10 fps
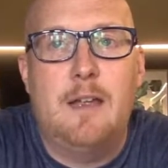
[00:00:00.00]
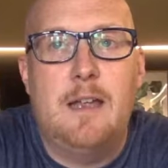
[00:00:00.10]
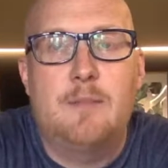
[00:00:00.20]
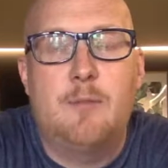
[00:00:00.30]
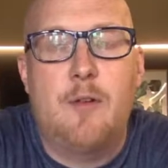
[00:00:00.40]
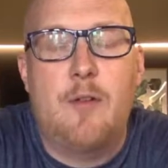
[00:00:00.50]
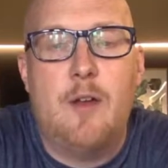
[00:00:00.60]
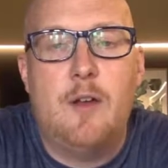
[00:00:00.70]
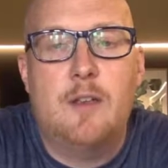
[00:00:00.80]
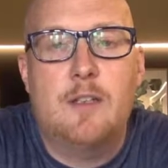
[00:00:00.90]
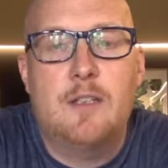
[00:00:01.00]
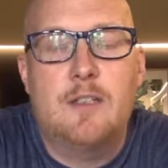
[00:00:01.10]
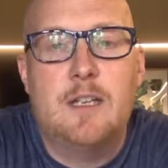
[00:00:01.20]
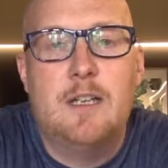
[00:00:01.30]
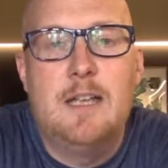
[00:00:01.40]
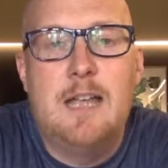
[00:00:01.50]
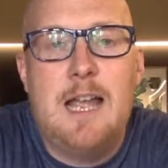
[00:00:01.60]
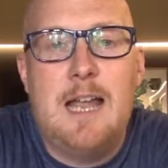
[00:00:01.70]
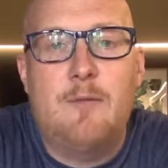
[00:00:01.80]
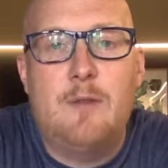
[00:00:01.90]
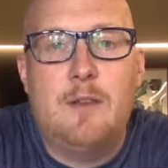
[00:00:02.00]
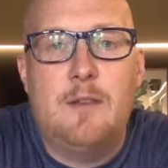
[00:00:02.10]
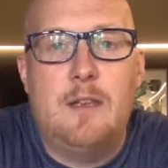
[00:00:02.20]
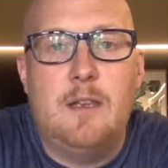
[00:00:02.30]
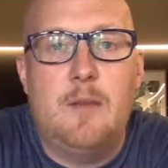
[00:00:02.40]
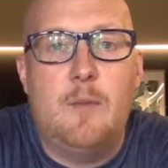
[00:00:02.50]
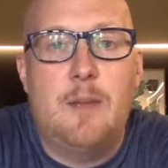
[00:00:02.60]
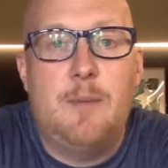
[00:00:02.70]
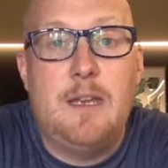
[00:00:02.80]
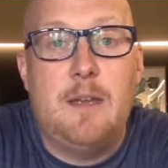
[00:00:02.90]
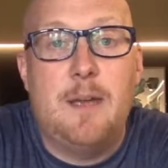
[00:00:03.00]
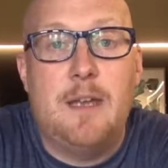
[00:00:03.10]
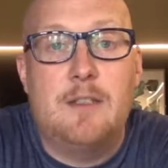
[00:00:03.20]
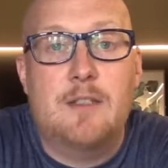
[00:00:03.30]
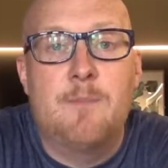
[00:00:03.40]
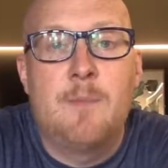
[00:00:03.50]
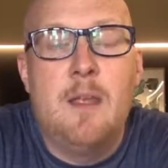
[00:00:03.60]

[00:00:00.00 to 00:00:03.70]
Enterprise Architecture and read the Wikipedia page.